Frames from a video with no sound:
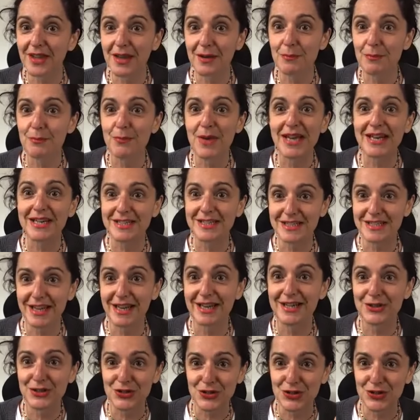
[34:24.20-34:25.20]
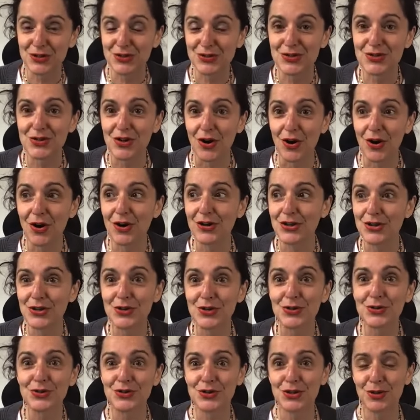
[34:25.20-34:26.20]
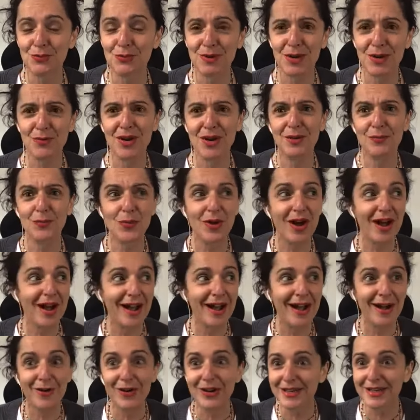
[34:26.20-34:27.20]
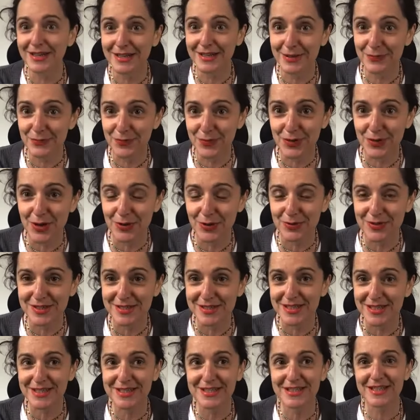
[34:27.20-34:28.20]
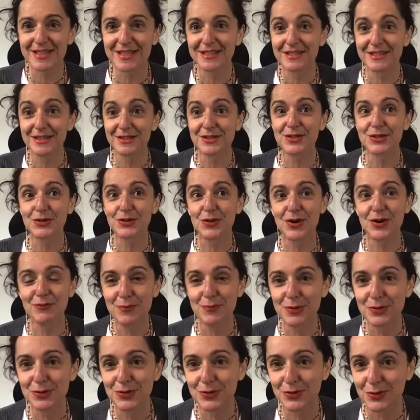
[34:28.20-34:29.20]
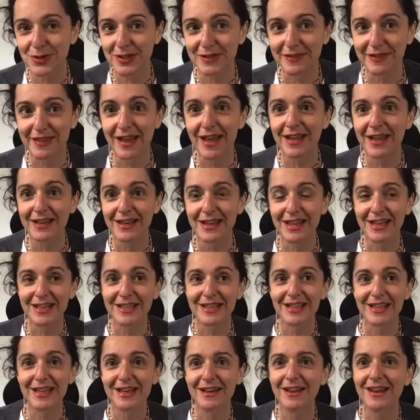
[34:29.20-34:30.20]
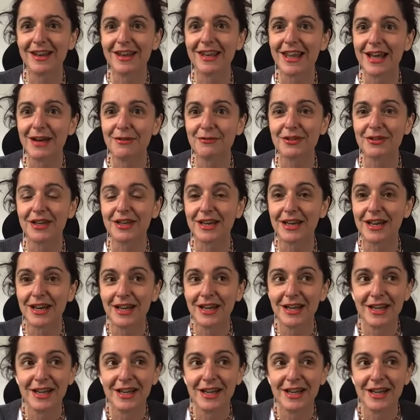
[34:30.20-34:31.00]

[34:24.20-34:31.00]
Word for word: meditations on YouTube. And I went, wow, I didn't even know this existed. So I've been doing that lately and I love it